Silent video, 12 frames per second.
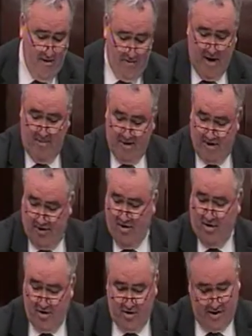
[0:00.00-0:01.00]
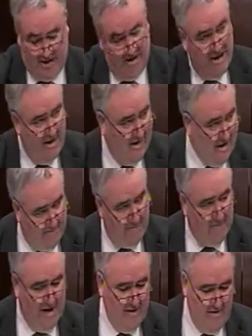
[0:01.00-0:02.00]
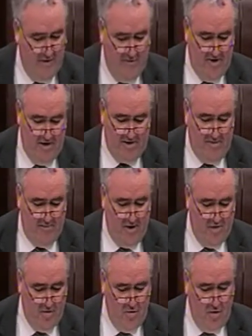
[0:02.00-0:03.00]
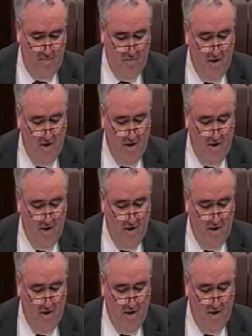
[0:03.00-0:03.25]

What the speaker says: payments in order to keep the race to the bottom going?